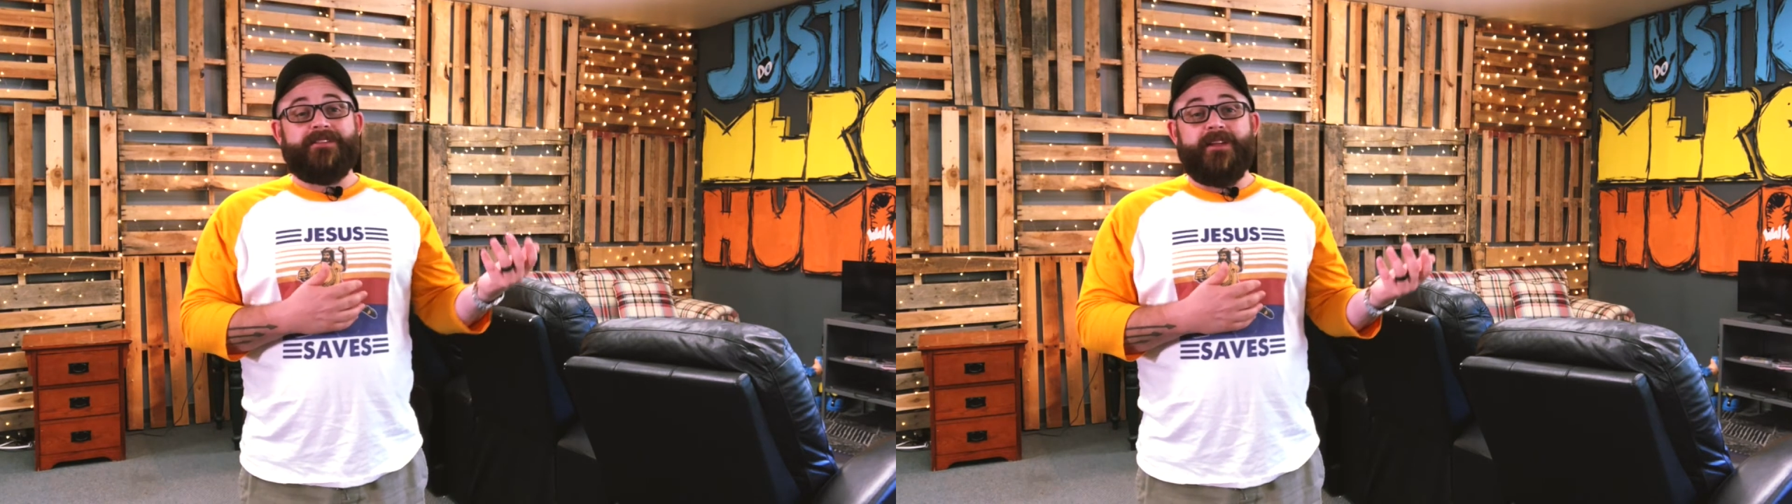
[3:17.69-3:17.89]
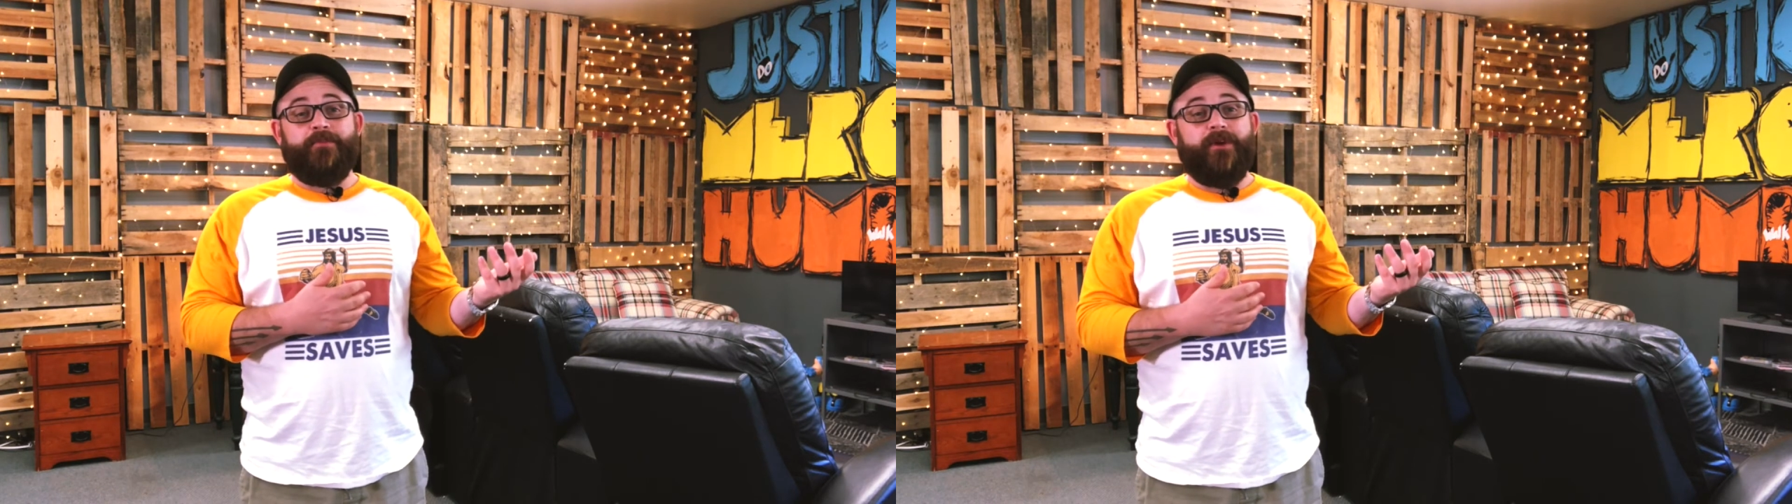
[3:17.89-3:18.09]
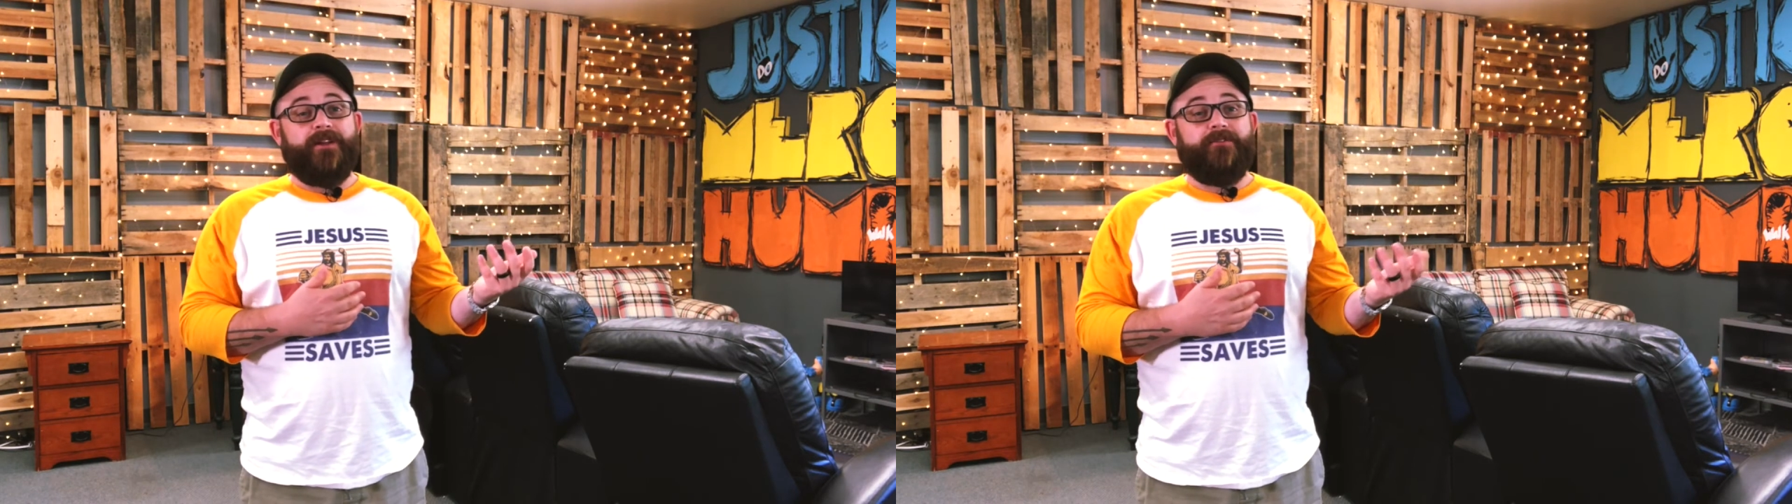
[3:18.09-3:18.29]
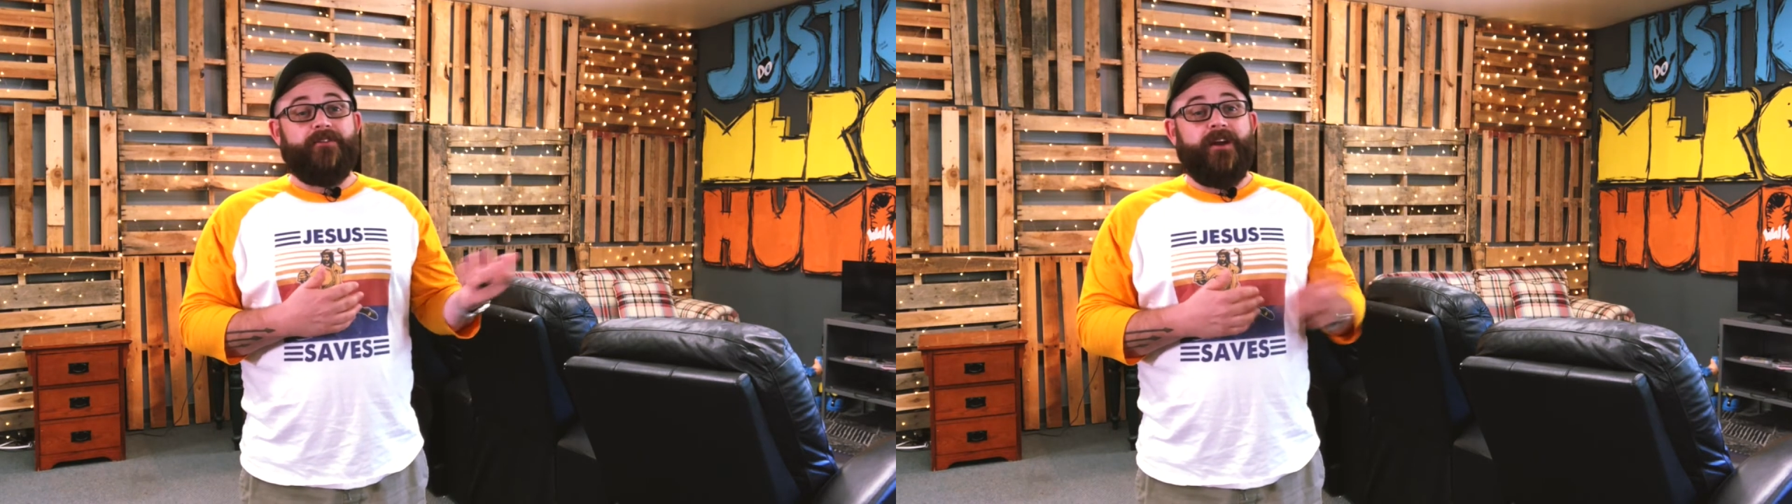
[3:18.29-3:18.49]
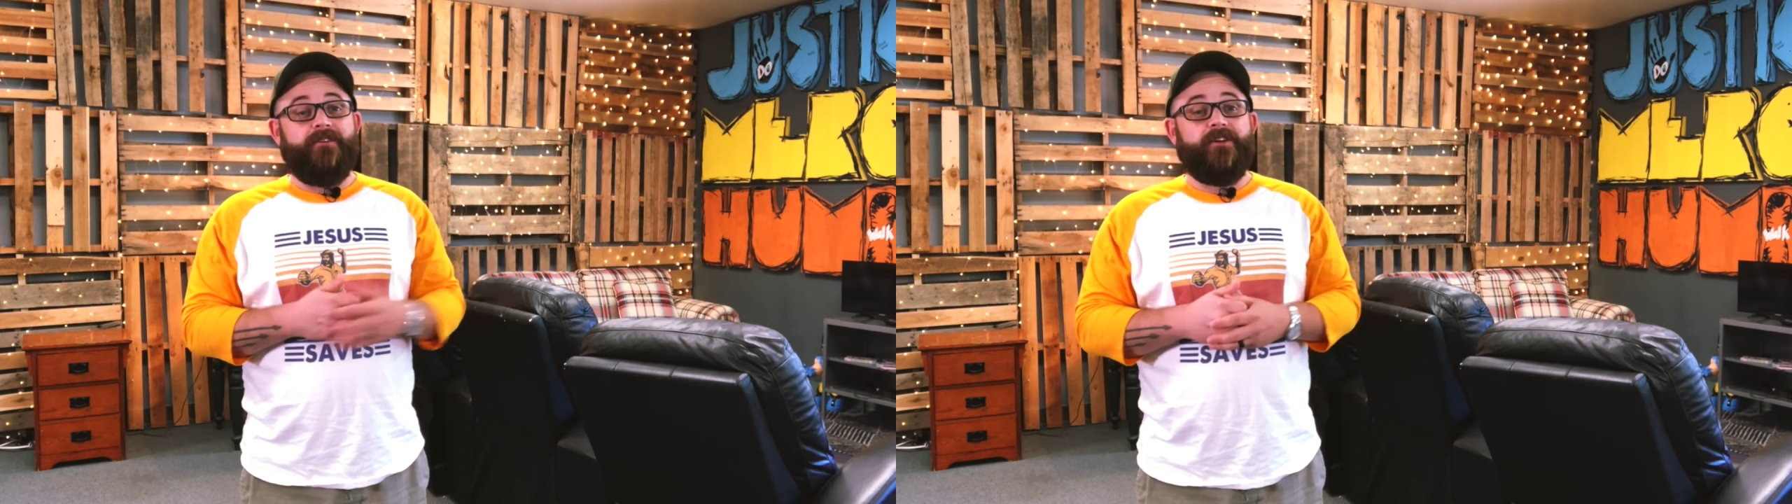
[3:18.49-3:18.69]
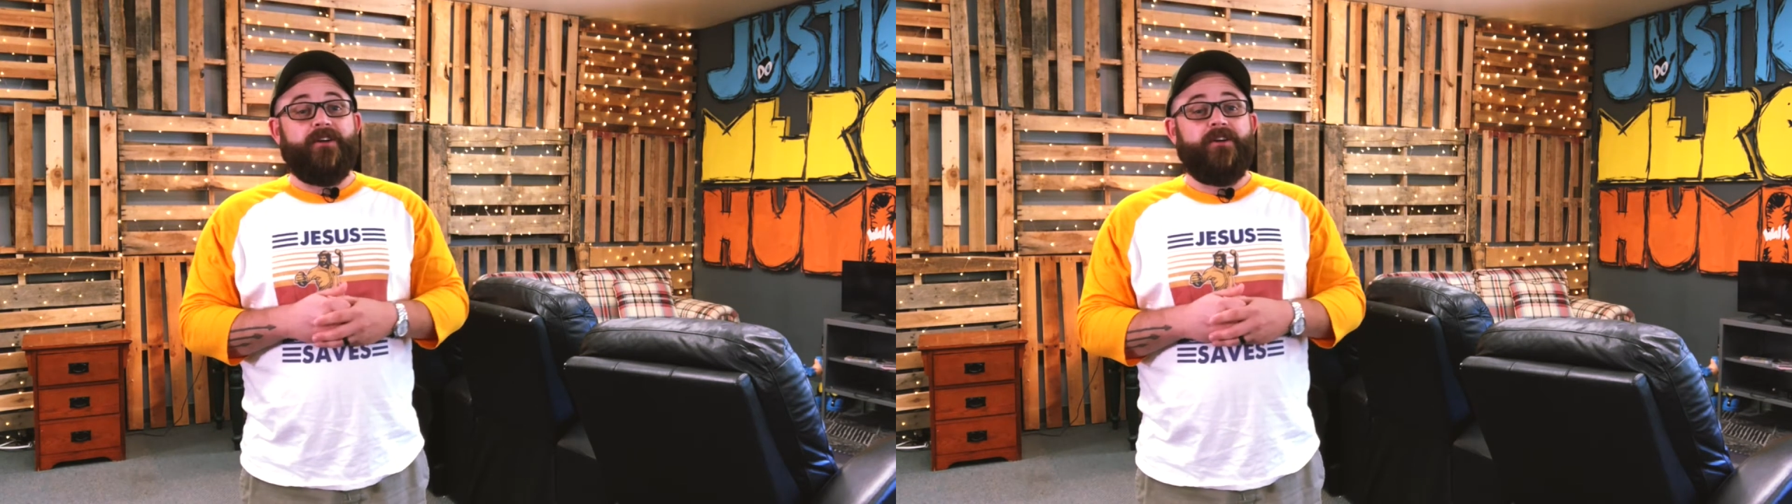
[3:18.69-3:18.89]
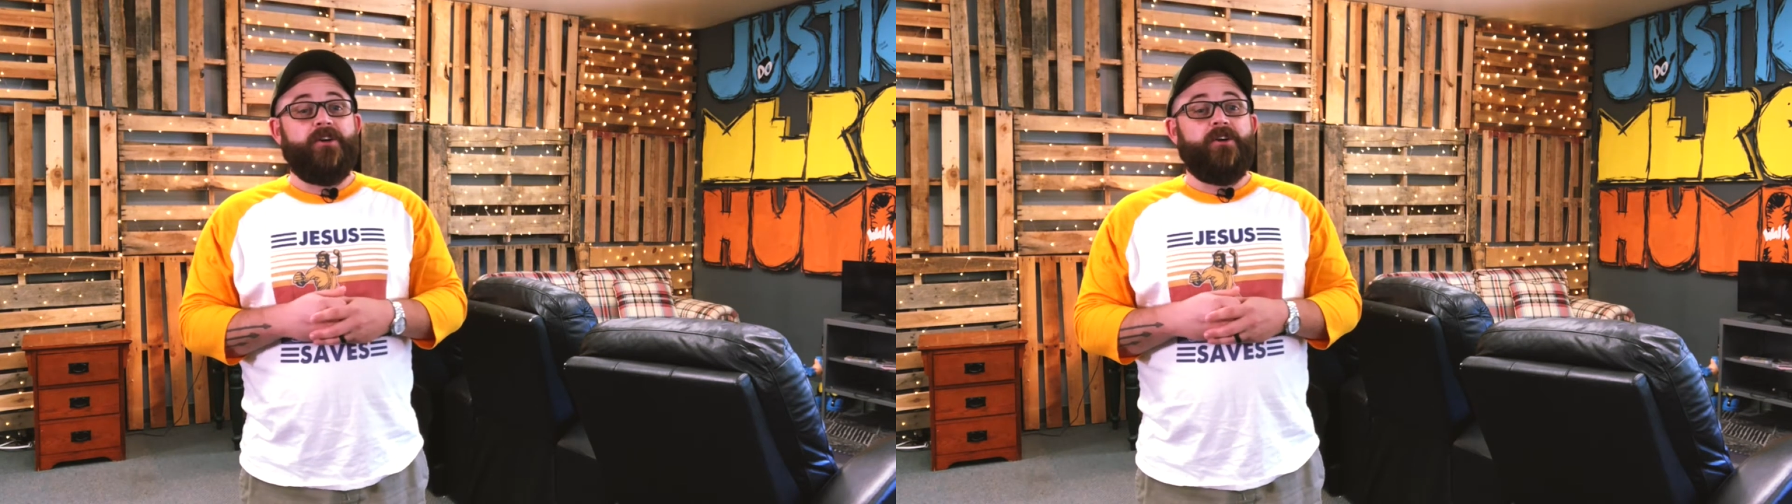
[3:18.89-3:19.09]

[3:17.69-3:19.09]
separated forever,